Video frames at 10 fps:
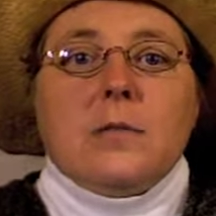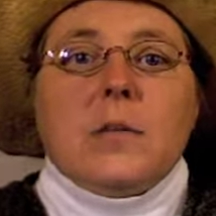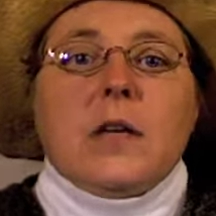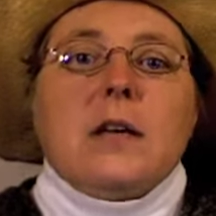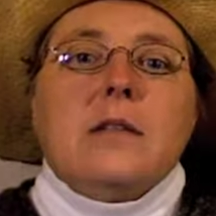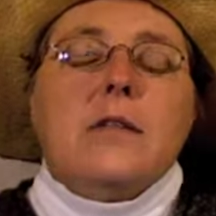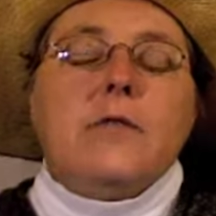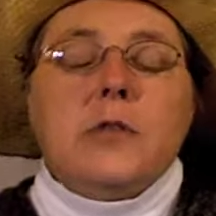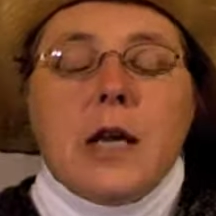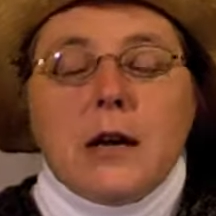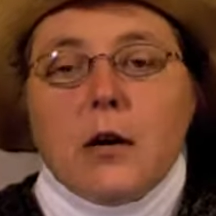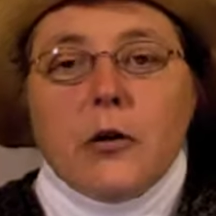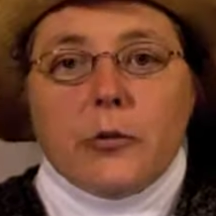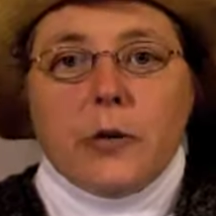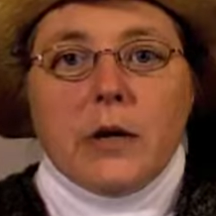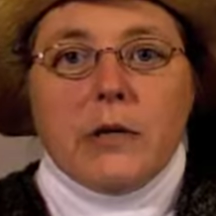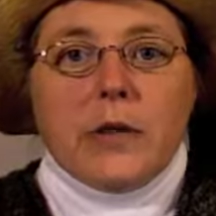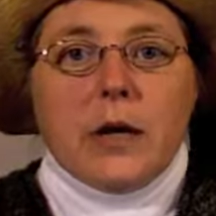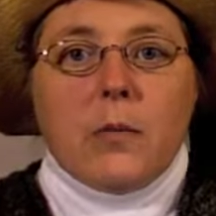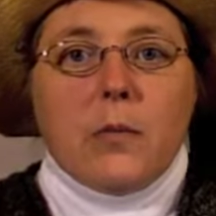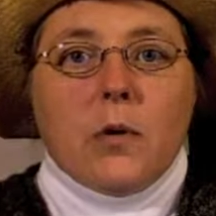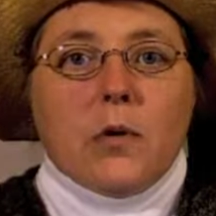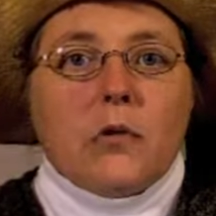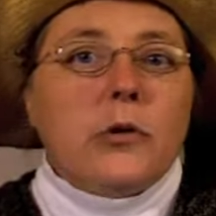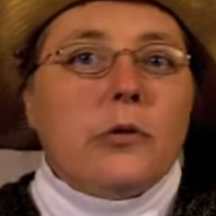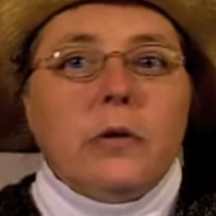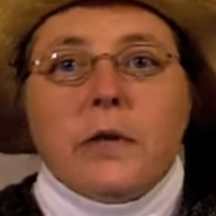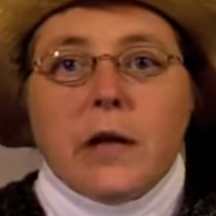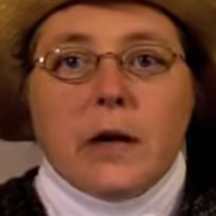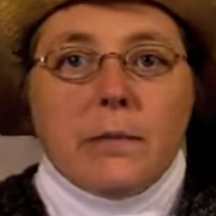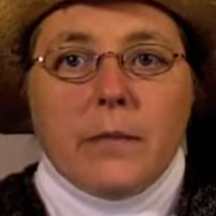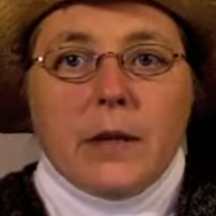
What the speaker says: because if you take all 3 of them or 2 of them